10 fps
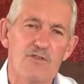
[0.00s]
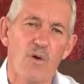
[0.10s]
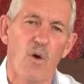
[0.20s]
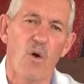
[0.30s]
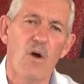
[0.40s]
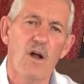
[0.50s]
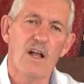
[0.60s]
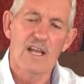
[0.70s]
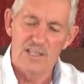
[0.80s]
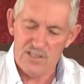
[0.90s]
4
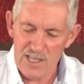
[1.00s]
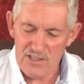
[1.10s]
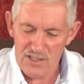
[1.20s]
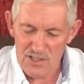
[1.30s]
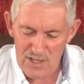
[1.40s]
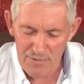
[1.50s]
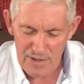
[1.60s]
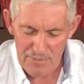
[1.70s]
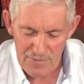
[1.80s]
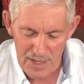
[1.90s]
6 and 7.